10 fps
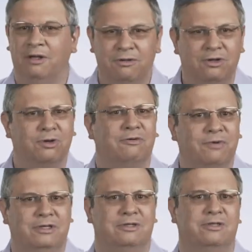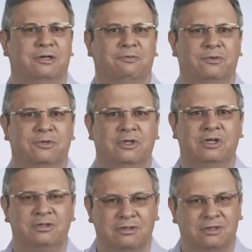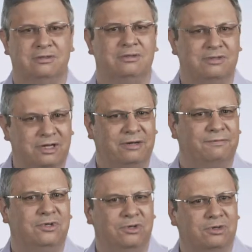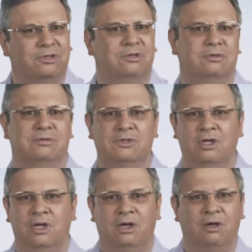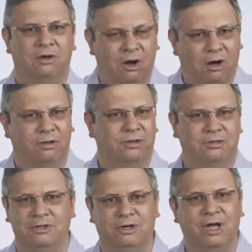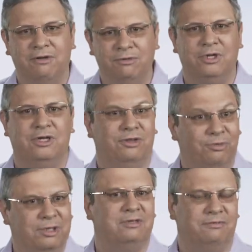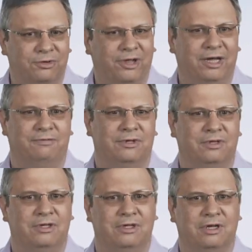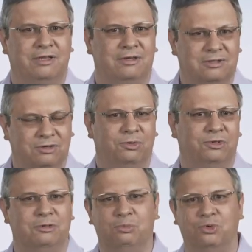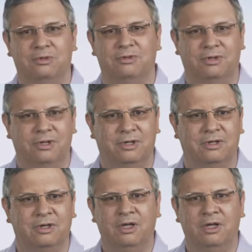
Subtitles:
you're going to find this helpful. So this is stuff that you're going to use every day in the rest of your life, I think. I think it's a really important thing.